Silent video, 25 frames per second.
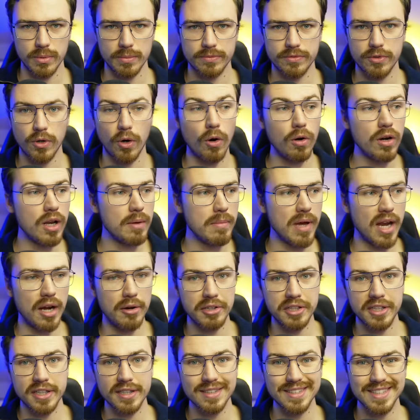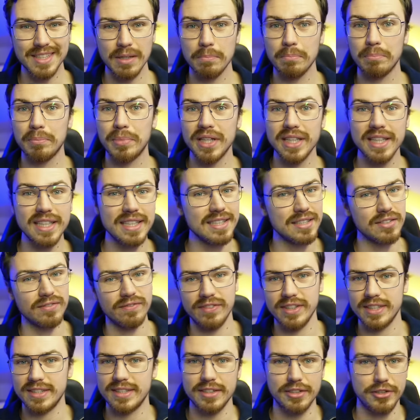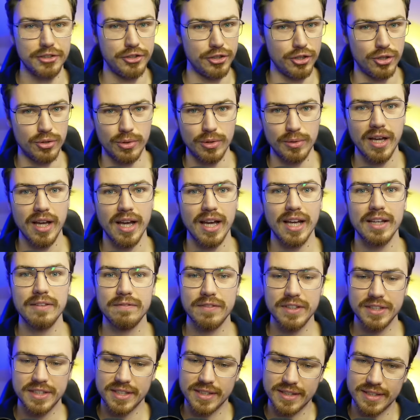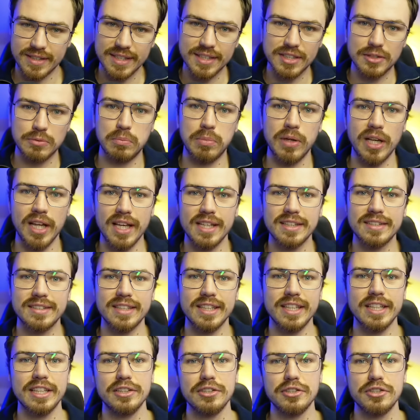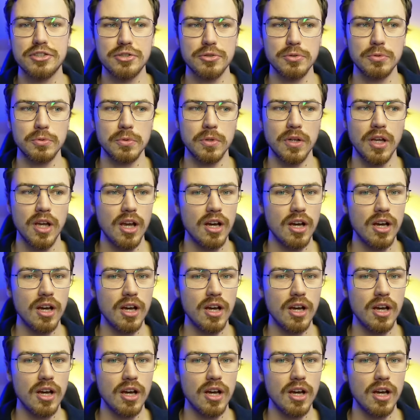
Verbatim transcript: For all Americans, please visit Europe and visit this place in June.